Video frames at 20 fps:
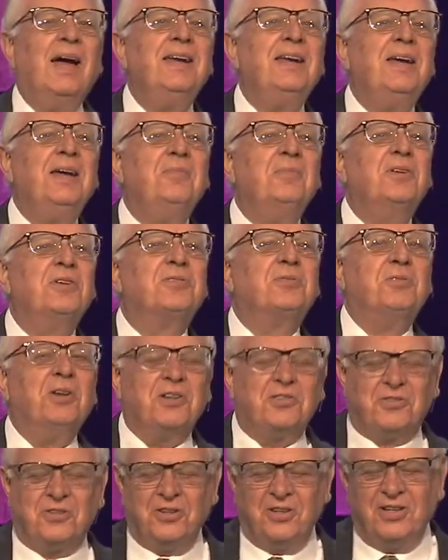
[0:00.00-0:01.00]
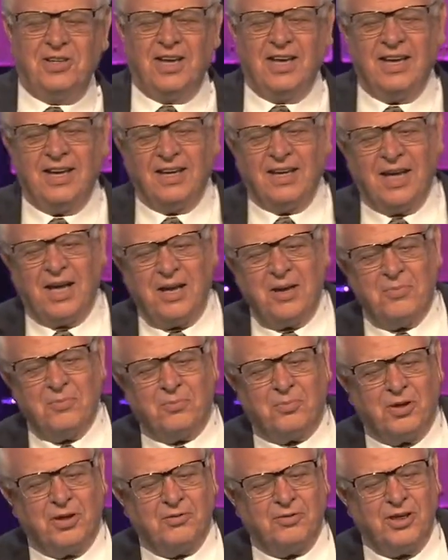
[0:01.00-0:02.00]
My name is Richard, and I
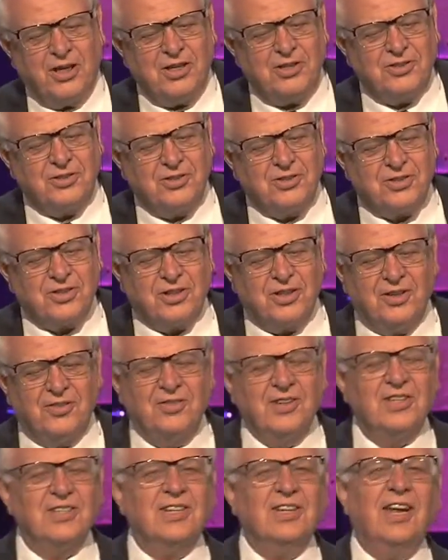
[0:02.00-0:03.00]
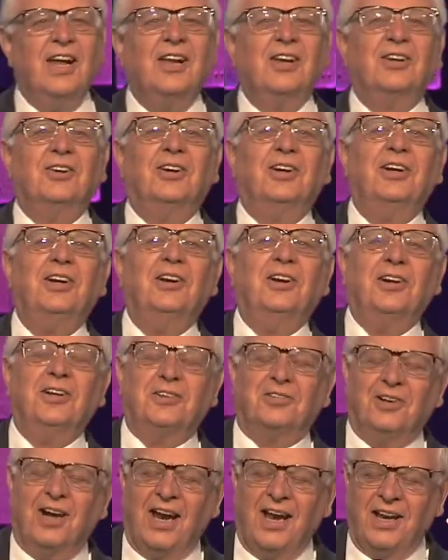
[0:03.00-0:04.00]
am privileged to serve as an elder here
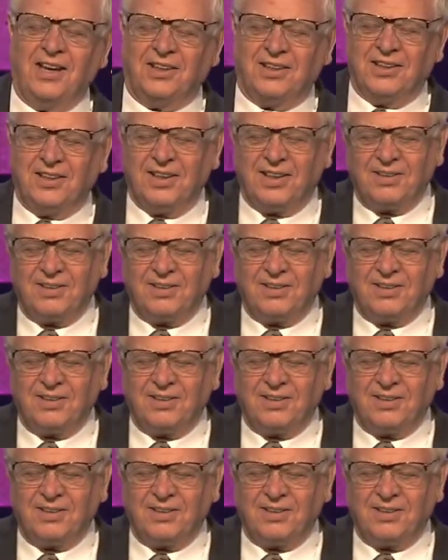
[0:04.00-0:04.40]
at Grant.